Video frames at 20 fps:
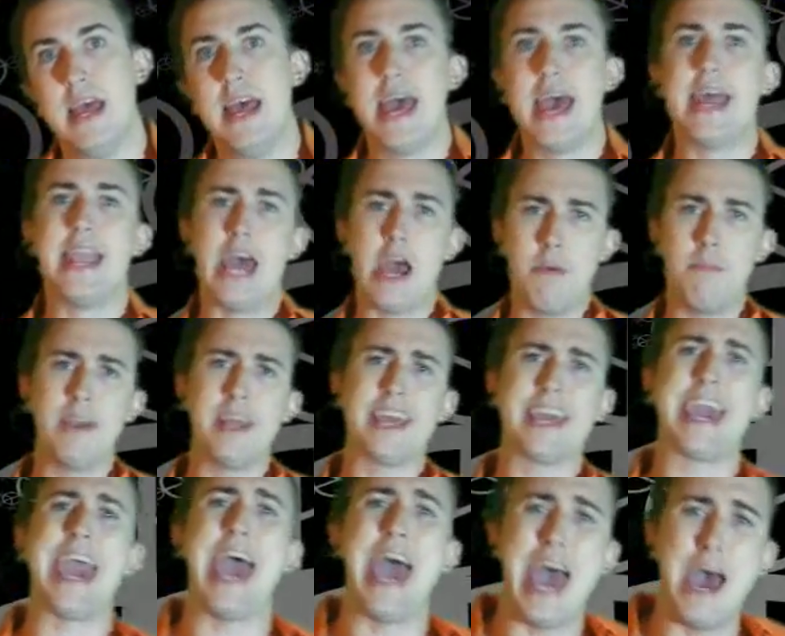And how many
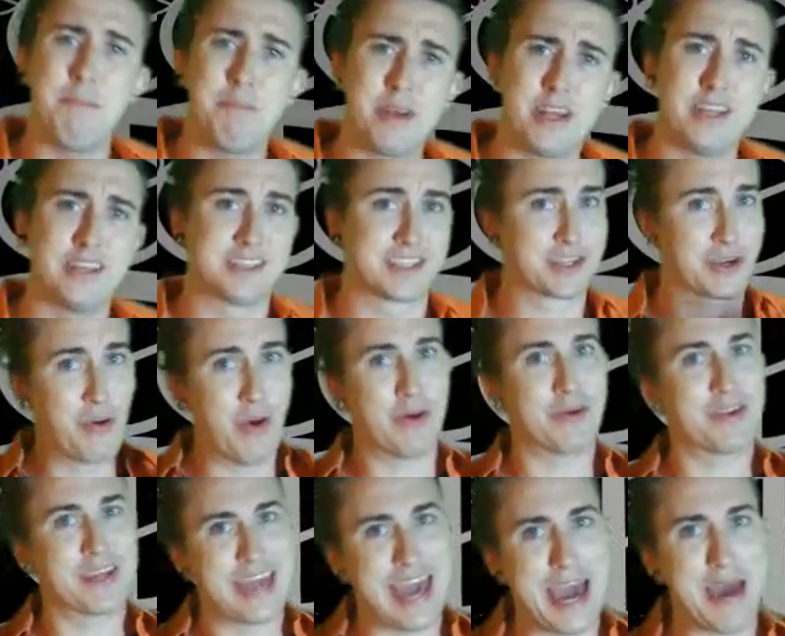capitalist,
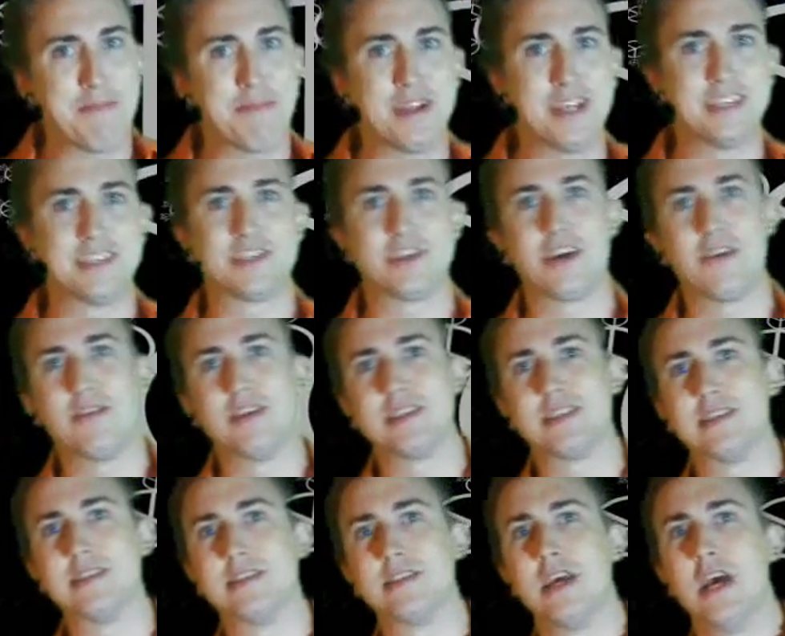quote, capitalist
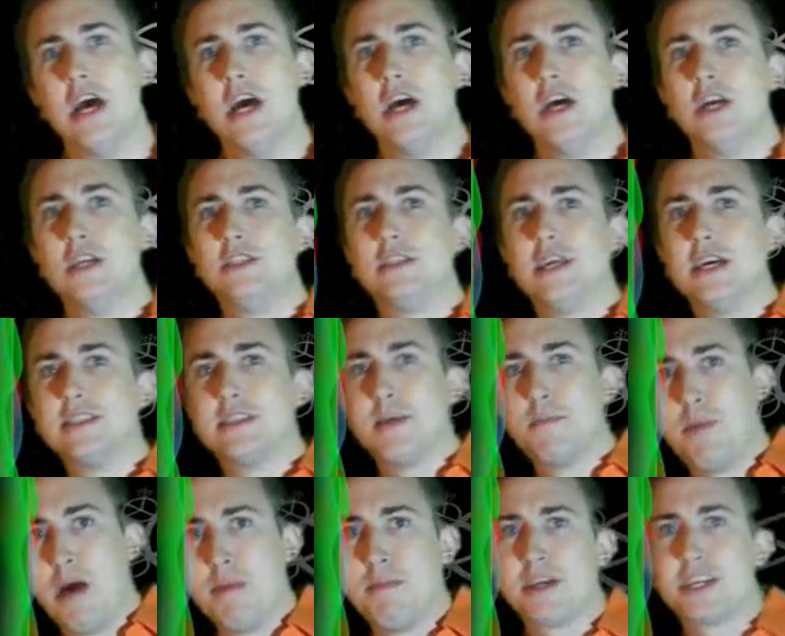services does the
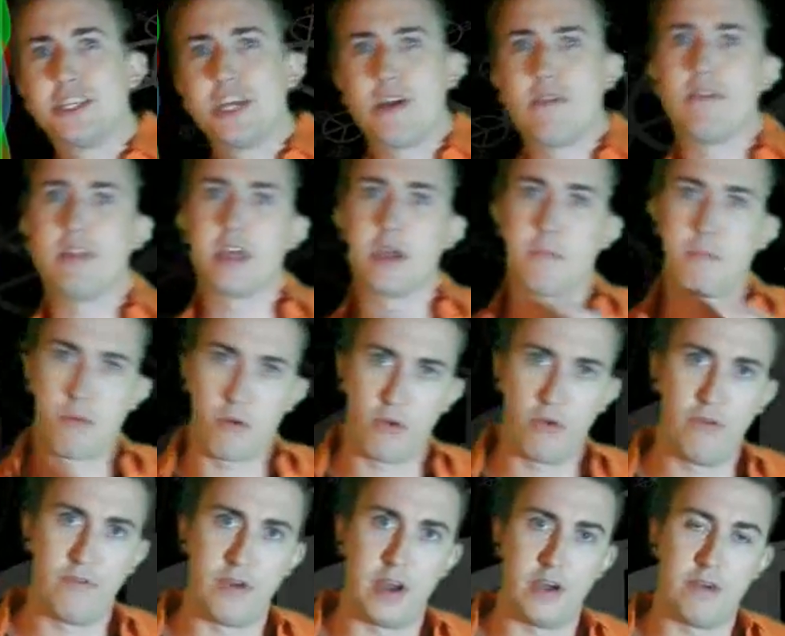public generally
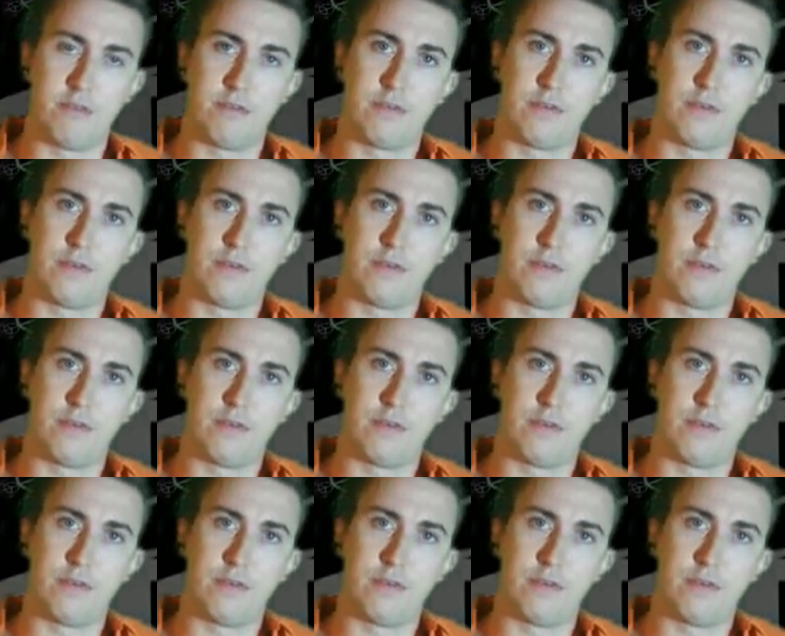approve of?